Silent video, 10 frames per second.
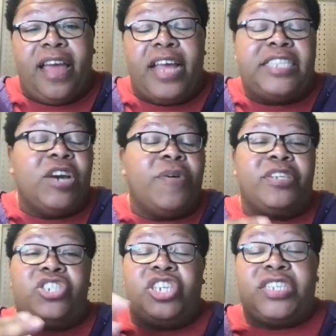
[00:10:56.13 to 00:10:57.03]
And so
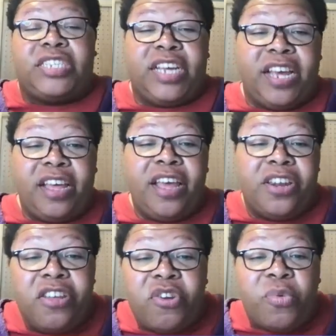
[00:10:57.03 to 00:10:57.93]
it's just
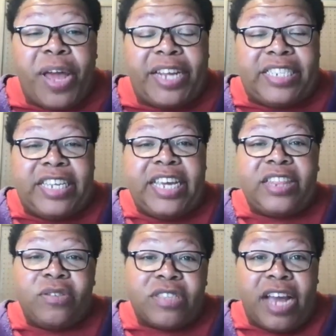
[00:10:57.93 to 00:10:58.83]
another way to get
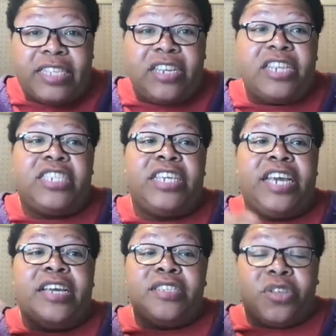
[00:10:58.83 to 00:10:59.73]
those eyes on it to
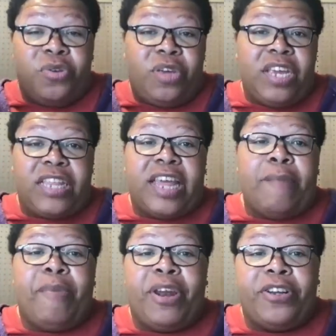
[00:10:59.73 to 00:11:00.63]
get so you can get
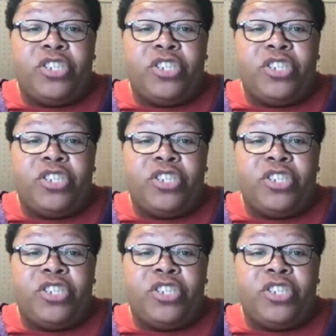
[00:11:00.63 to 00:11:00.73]
that better